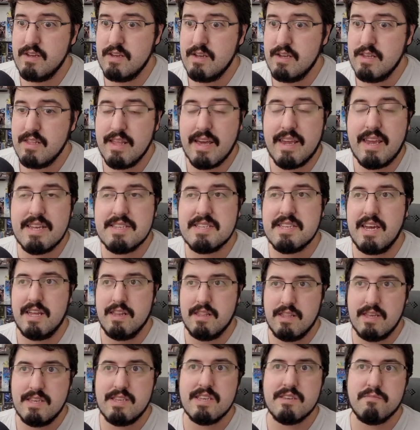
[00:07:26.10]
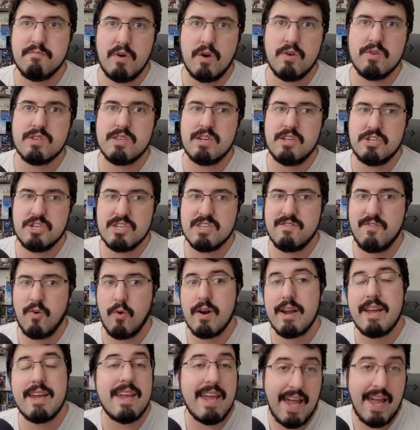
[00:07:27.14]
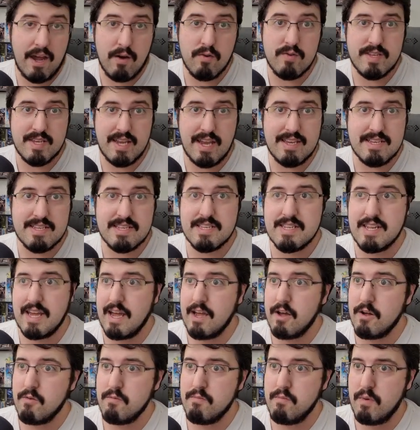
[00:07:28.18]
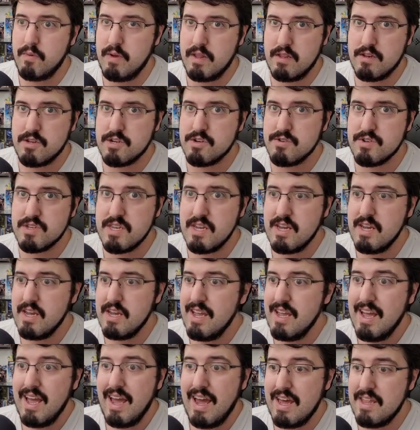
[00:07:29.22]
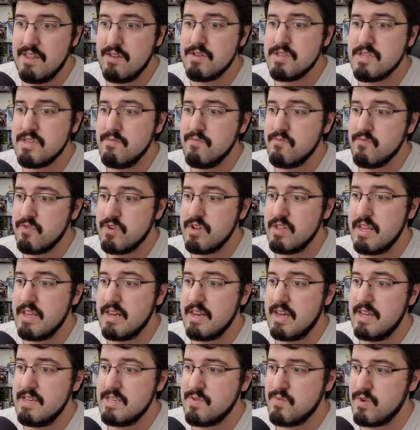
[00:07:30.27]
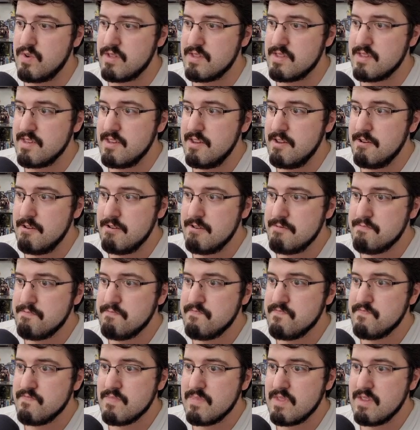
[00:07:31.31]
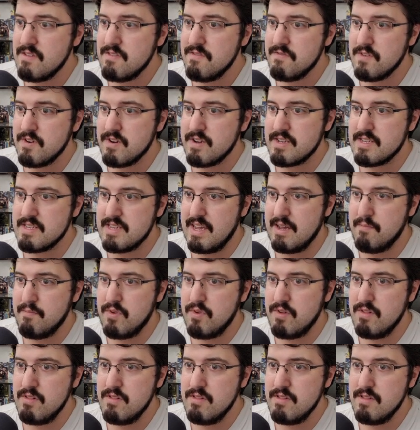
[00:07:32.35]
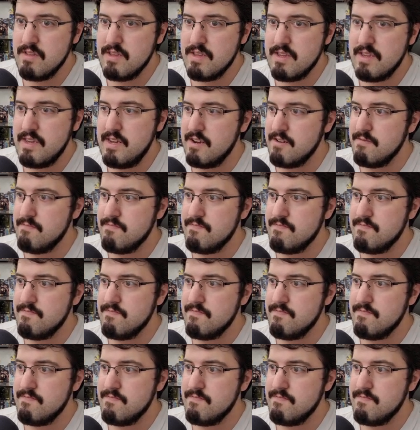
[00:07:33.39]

Like I said, this is mostly just for it counts as style miniatures, and there's some really nice ones. For example, here.